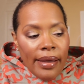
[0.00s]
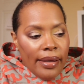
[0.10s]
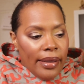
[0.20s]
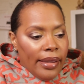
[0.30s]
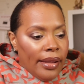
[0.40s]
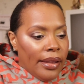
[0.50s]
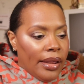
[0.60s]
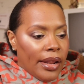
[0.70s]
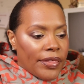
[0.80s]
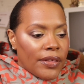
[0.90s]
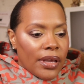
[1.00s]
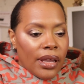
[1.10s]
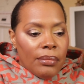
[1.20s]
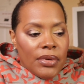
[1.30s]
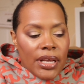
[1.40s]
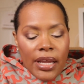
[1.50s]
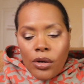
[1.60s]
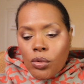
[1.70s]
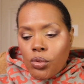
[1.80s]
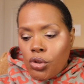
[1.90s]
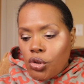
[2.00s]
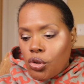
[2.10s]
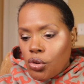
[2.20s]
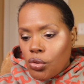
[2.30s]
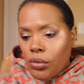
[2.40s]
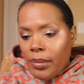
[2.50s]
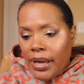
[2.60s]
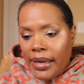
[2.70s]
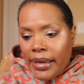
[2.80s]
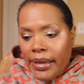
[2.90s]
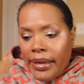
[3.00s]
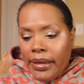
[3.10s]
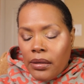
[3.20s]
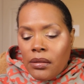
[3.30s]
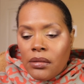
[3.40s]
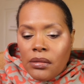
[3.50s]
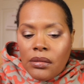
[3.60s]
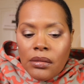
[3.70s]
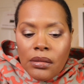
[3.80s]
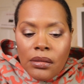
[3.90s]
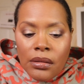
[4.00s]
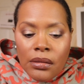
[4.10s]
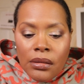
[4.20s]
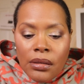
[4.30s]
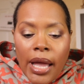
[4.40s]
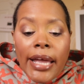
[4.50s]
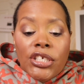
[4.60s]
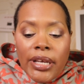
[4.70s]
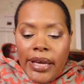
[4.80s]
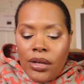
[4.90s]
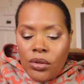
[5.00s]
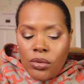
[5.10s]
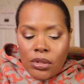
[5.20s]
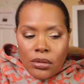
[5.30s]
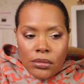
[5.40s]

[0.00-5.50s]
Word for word: And I think I am down to my eyeshadows,